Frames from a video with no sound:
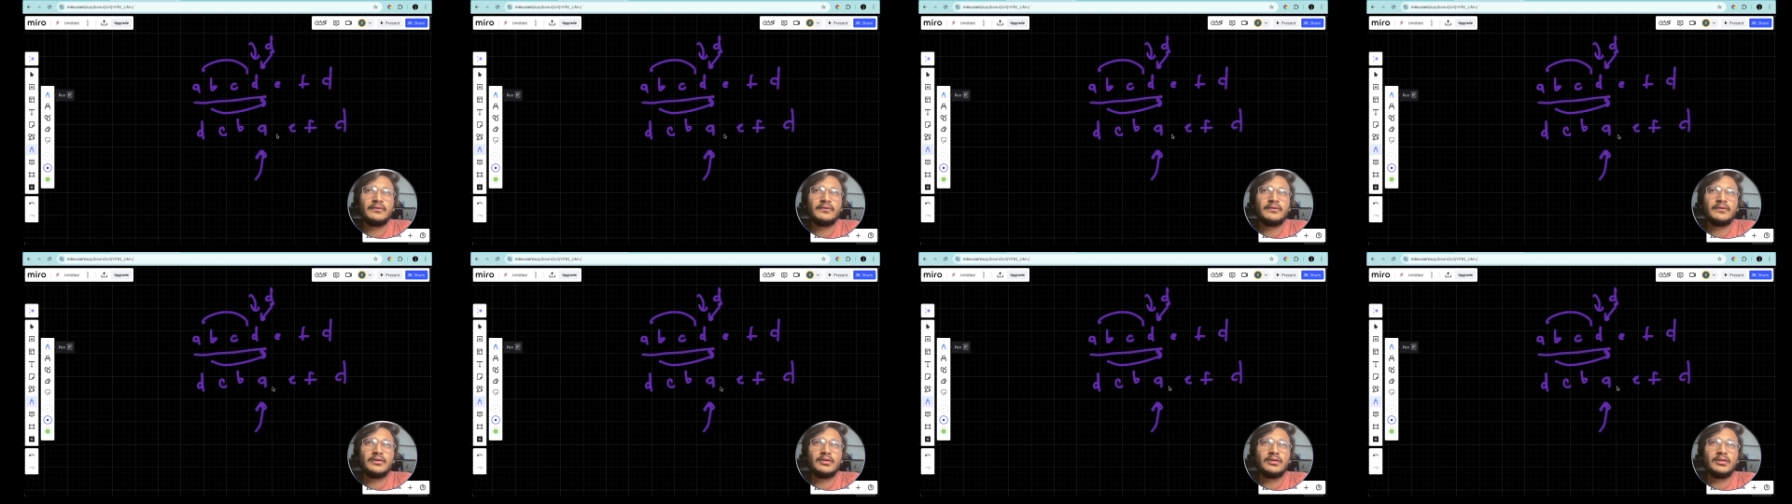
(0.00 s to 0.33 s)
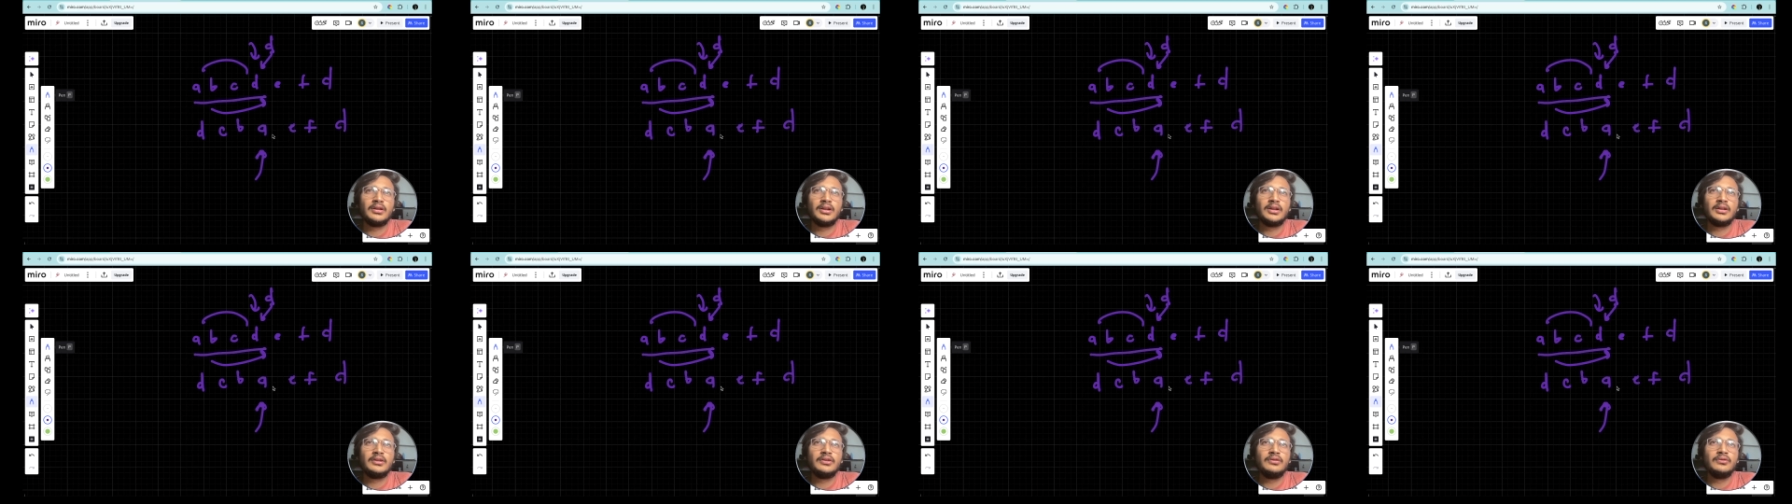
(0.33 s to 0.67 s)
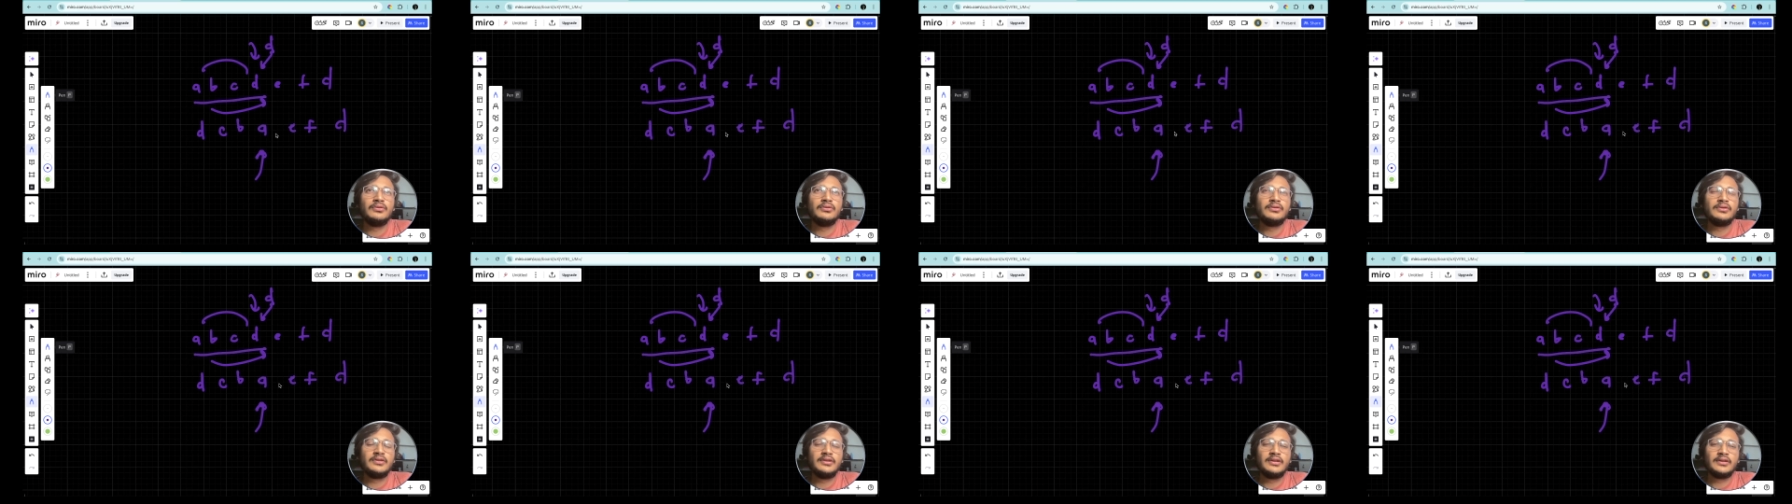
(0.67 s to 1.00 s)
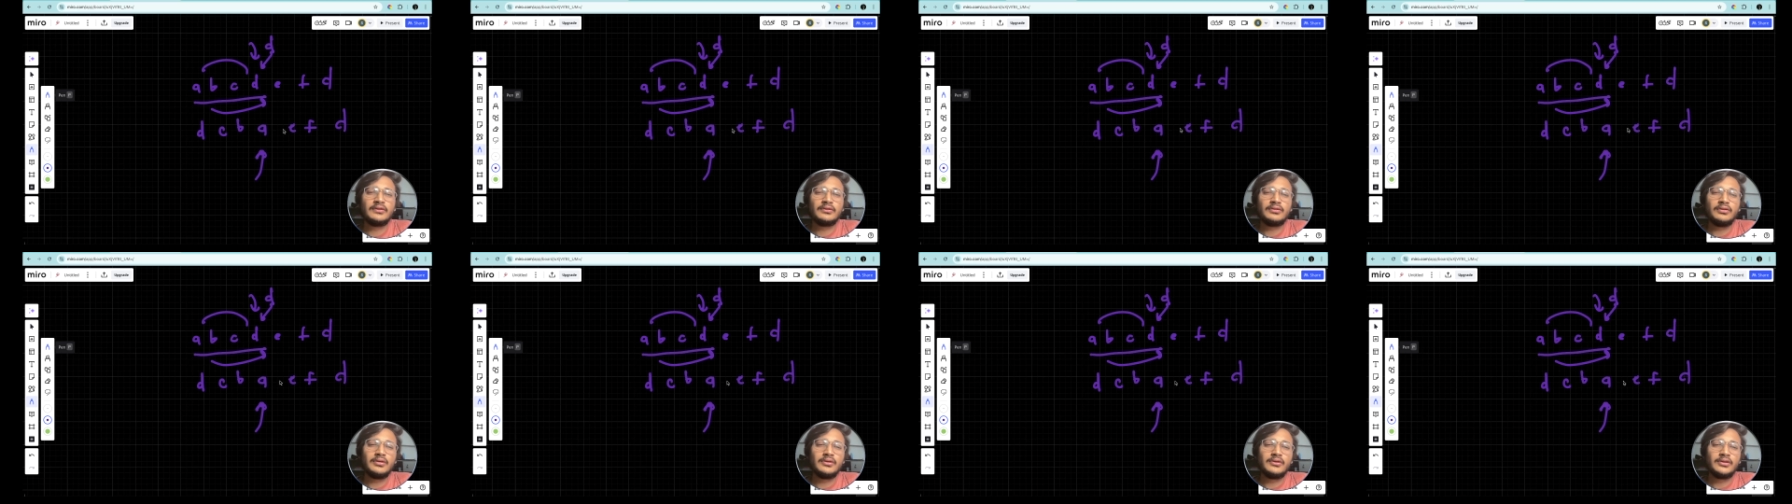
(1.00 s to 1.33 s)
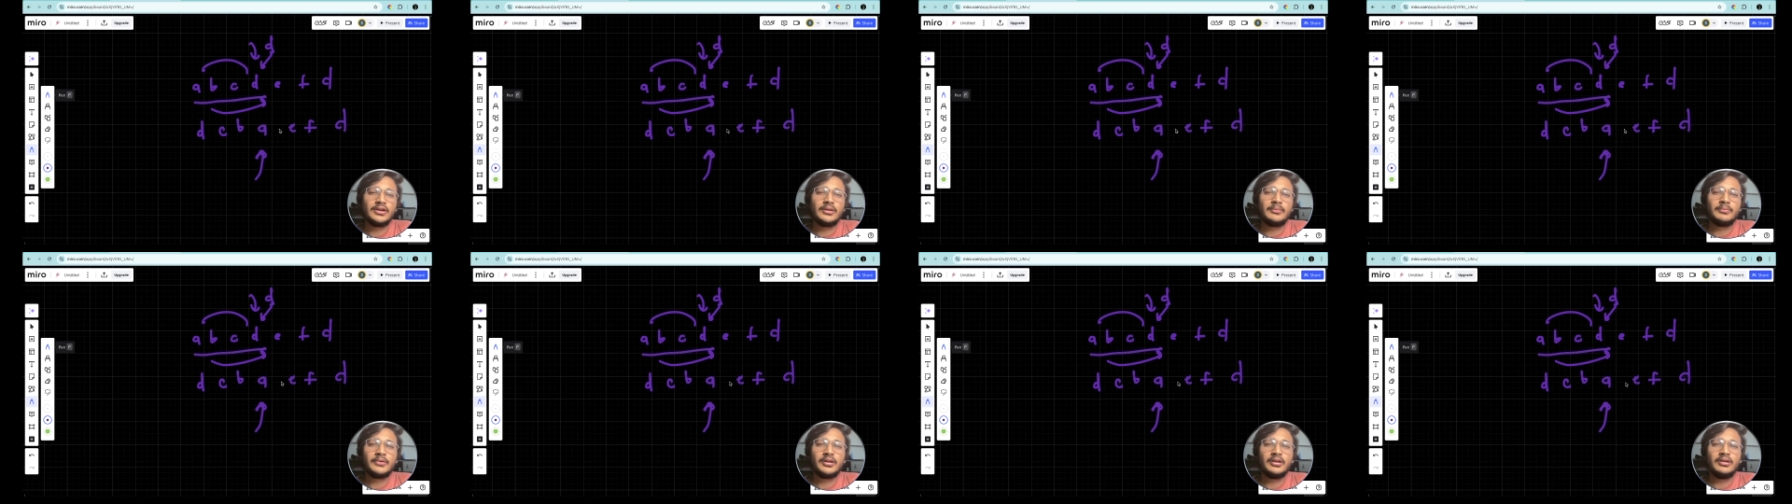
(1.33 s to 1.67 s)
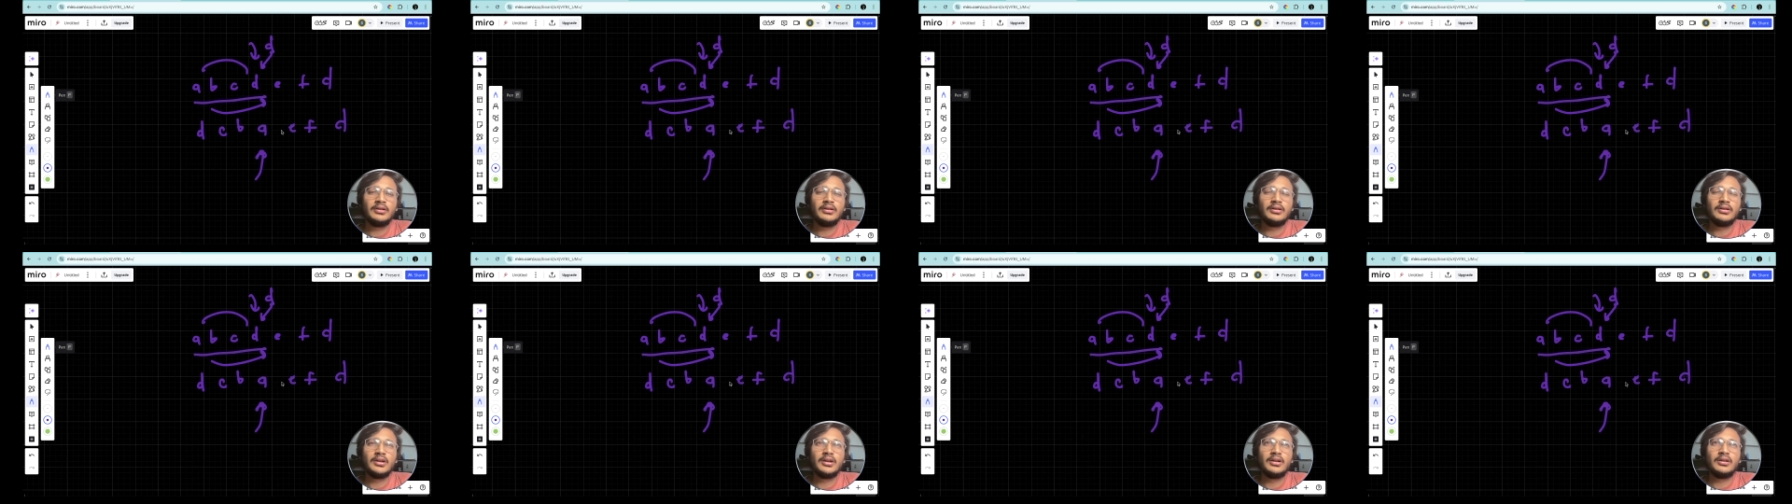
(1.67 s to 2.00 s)
like used this concept
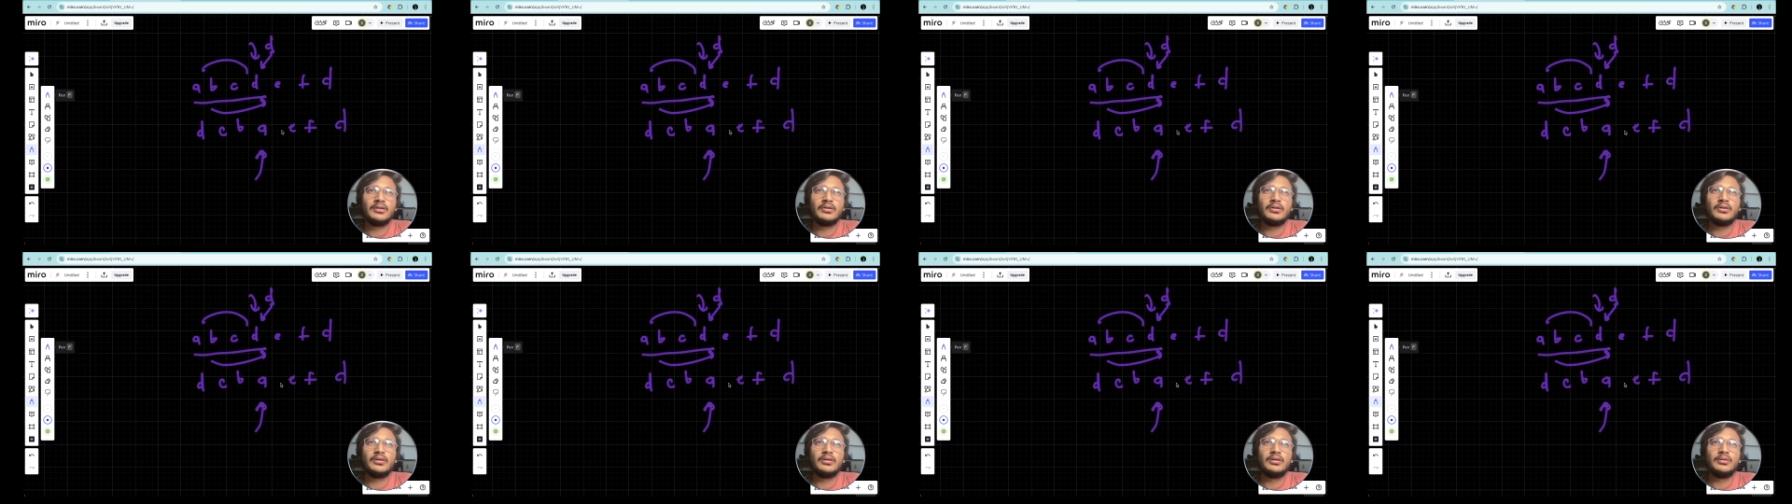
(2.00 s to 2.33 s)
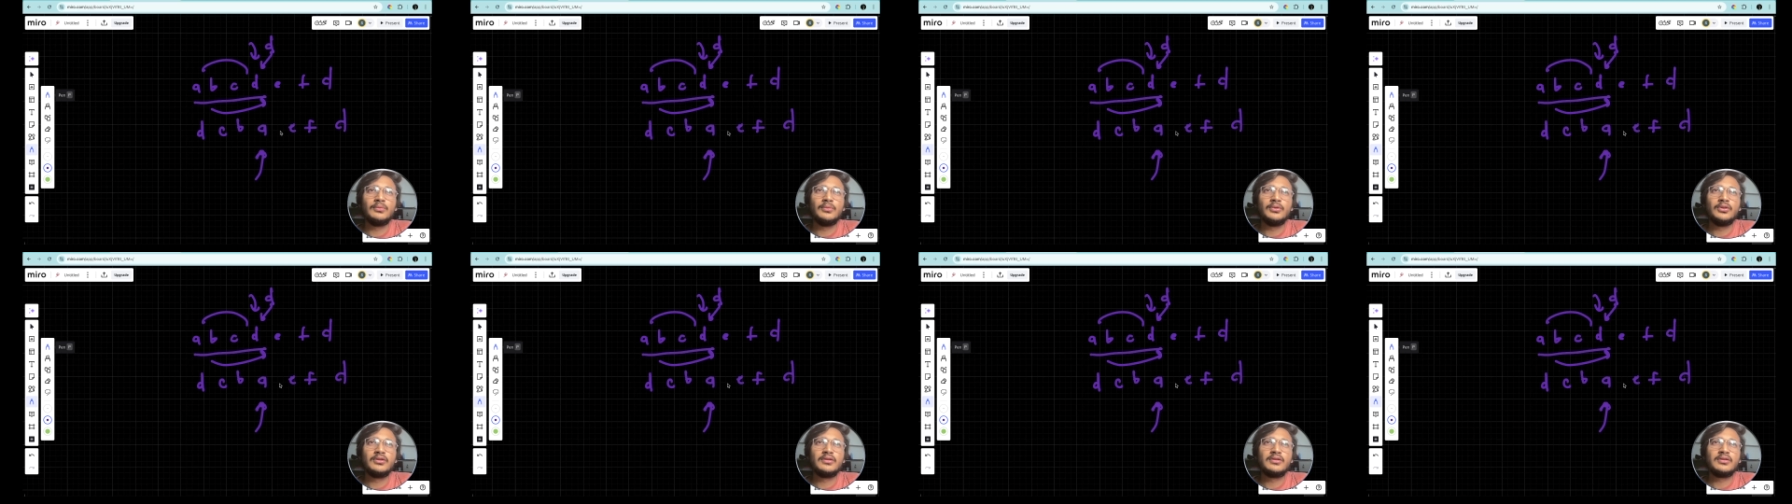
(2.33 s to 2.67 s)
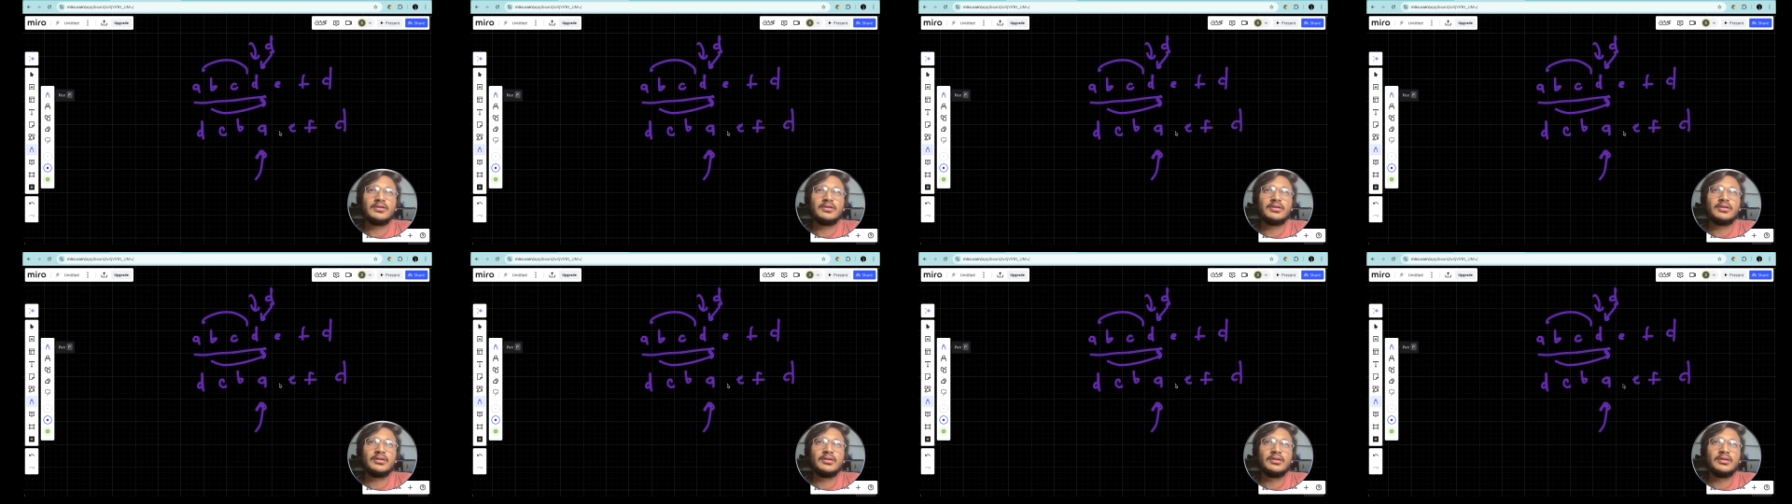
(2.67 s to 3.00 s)
in like almost